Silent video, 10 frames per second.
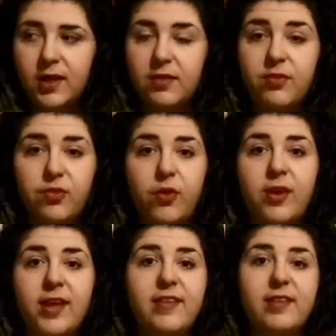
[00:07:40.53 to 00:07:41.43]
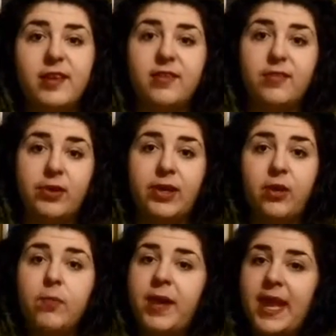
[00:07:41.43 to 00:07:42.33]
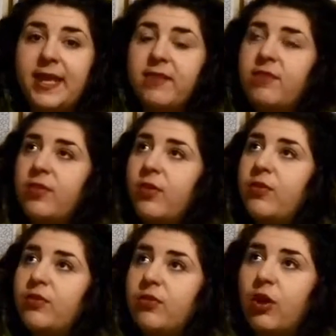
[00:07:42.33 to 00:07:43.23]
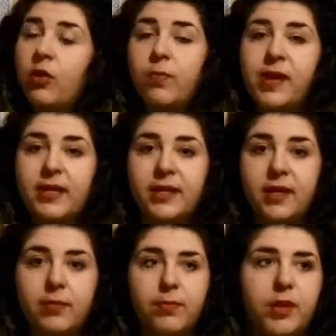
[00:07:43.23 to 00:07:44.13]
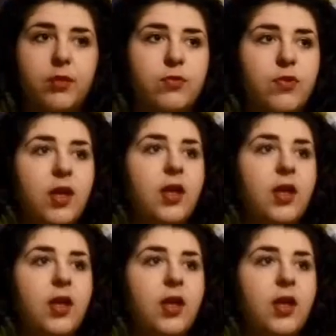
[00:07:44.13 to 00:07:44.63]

The storyline is really compelling, even though it's slow building, because